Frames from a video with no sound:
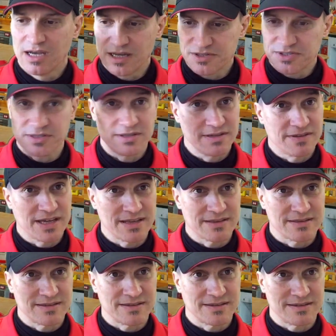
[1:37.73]
So you
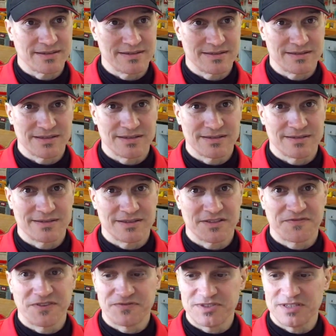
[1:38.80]
get the
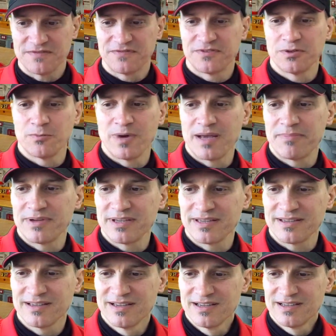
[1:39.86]
15-foot webbing.